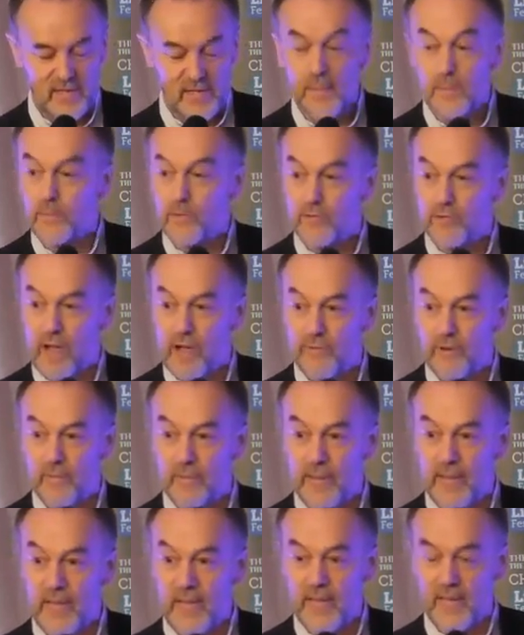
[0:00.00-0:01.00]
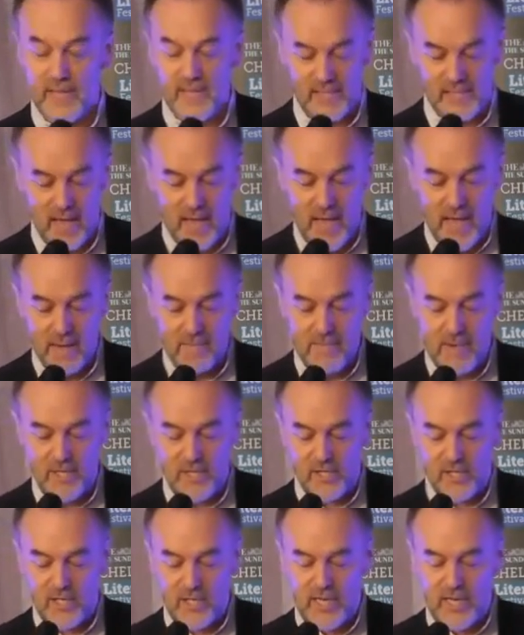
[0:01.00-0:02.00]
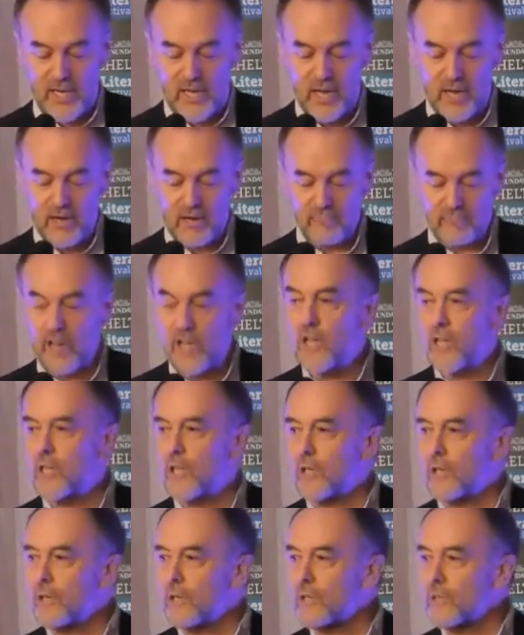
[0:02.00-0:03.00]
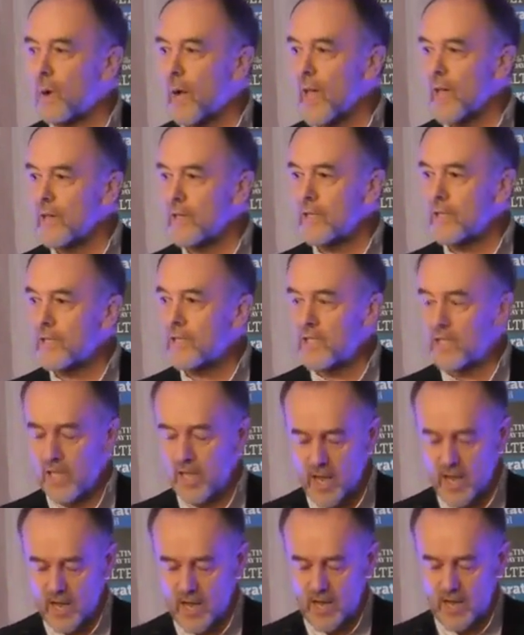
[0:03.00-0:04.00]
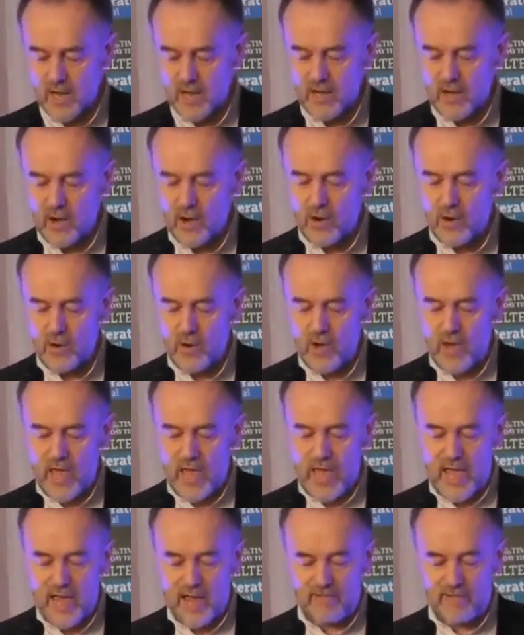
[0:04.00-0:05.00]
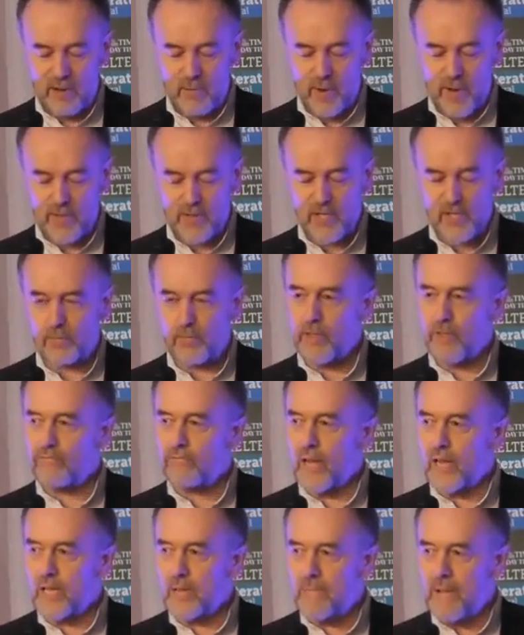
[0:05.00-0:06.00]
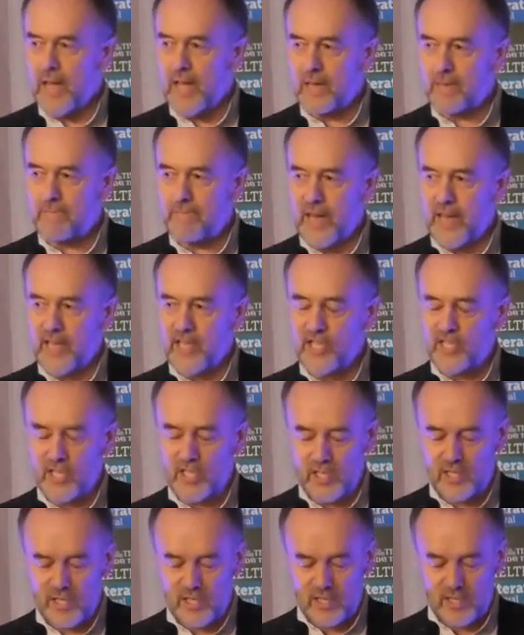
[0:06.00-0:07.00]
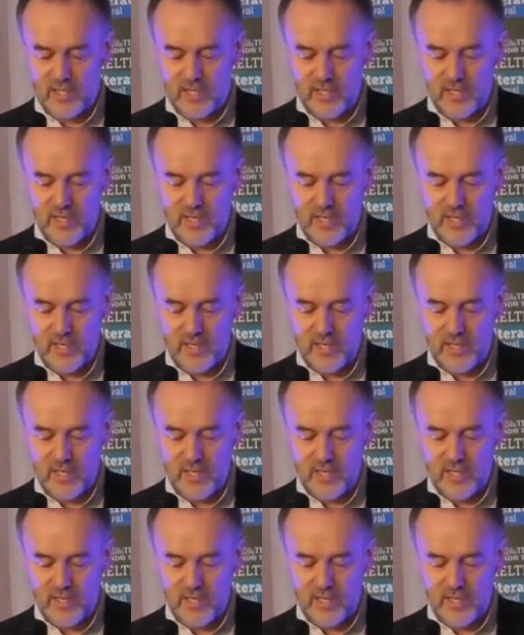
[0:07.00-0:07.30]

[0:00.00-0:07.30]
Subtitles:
Some travel beings, mostly wrinkled ones, long hairy ones with ruckerback packages,